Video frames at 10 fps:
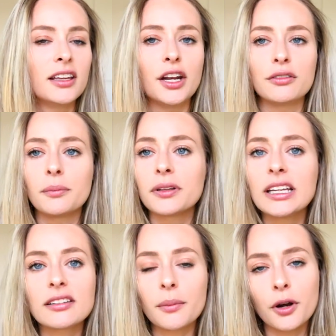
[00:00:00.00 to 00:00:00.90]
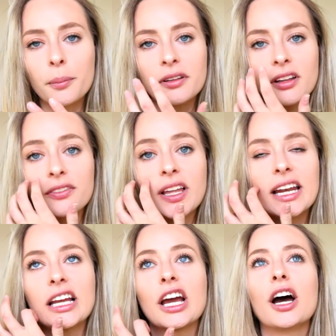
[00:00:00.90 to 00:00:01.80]
you know, depletes the purpose of
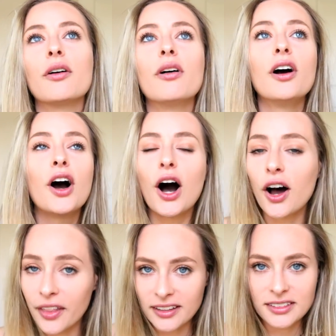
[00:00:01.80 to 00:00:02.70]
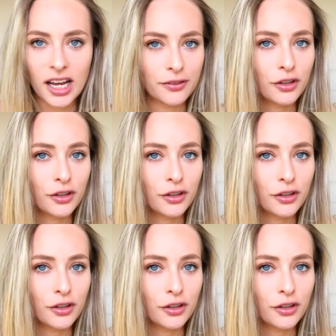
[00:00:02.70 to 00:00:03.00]
letting go, all that stuff.